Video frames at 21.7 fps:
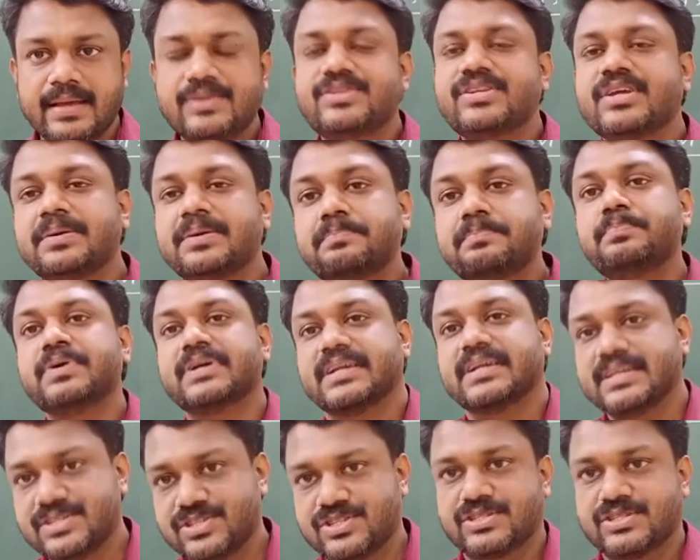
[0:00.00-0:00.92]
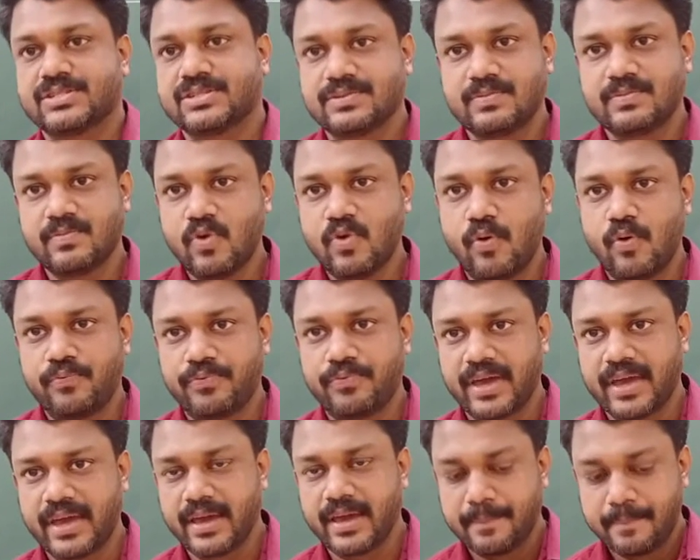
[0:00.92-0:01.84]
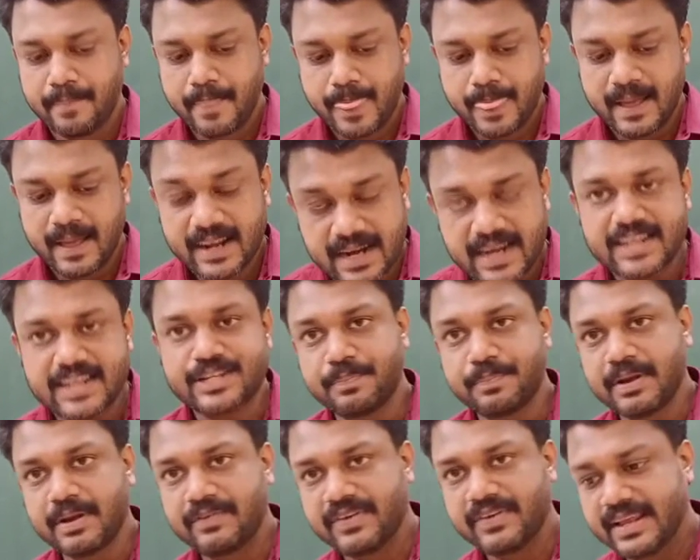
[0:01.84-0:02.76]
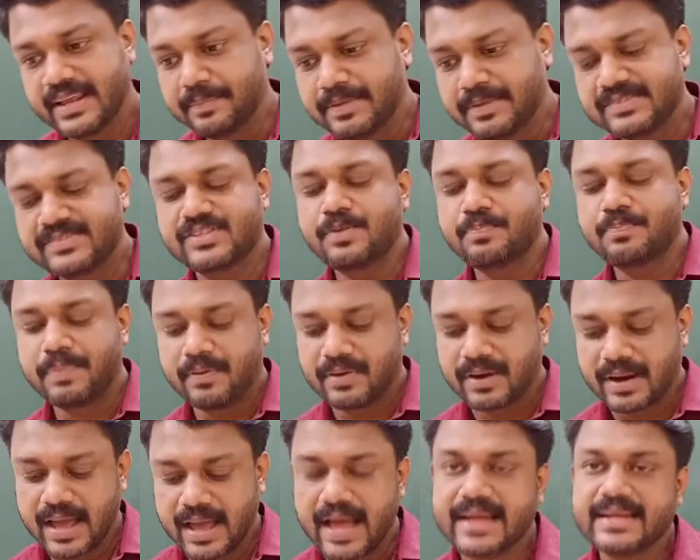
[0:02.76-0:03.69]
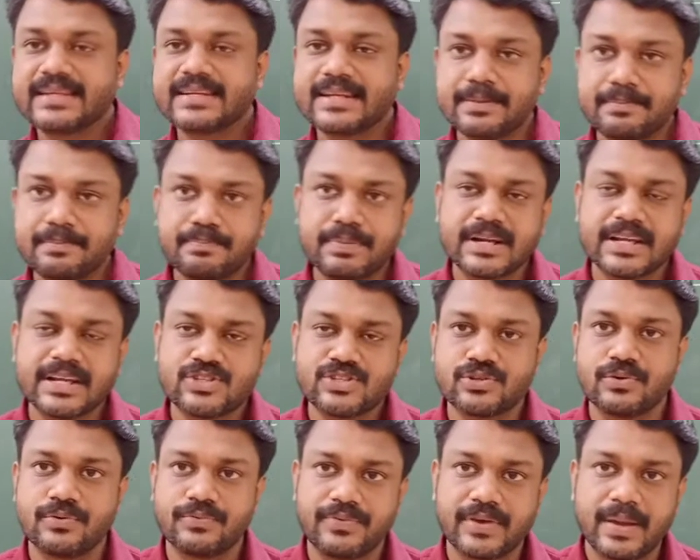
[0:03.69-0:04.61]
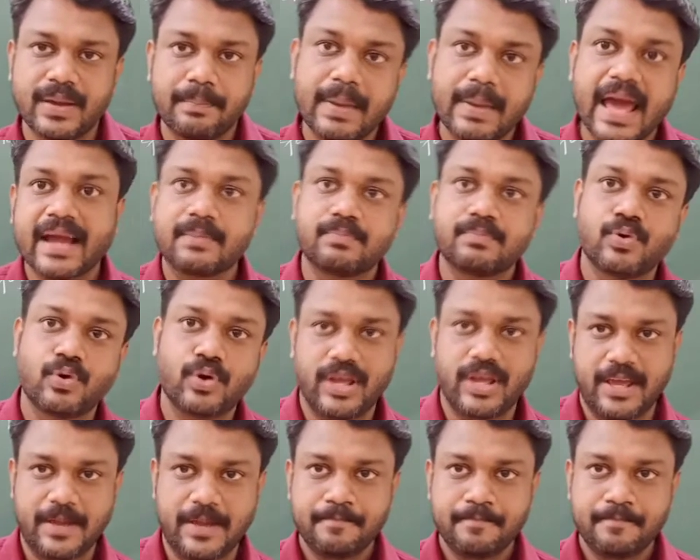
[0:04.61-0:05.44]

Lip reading: temperature of a relation between emissive power and temperature of a black body.